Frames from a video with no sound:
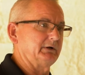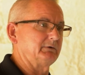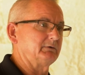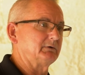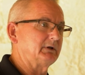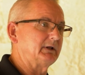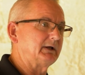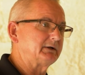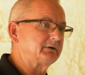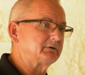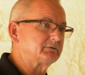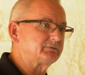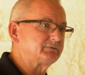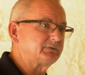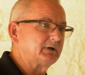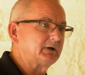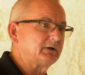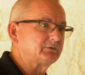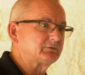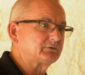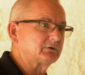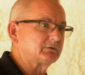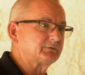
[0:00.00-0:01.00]
airliner
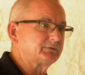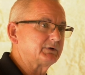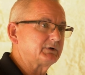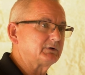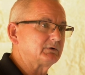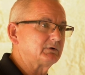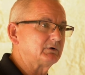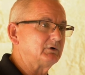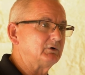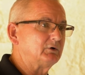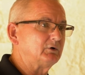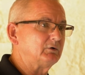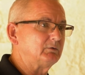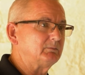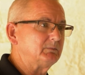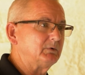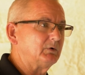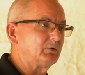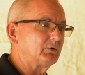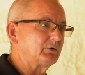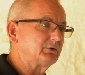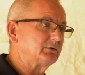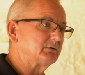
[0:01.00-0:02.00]
flies over your home
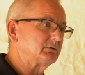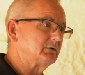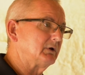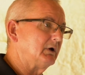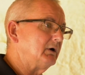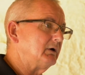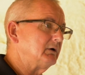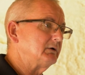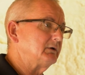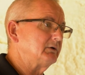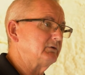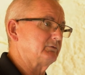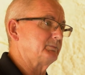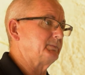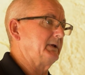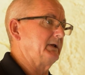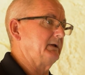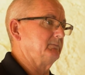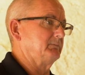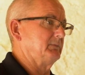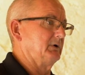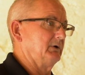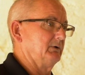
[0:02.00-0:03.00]
or your lawn is
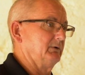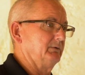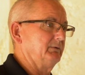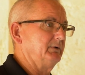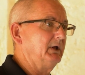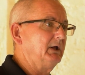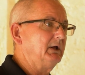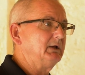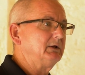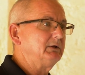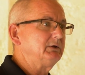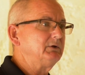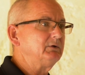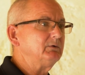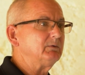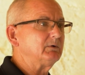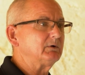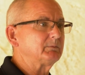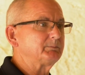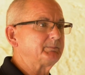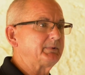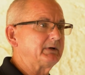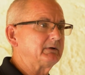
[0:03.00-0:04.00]
being mowed. you
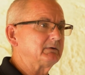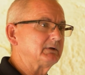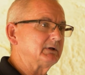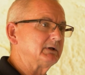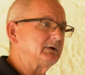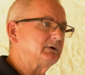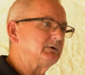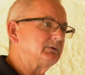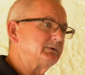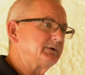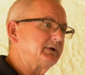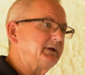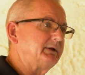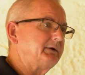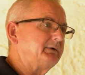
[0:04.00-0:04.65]
are barely going to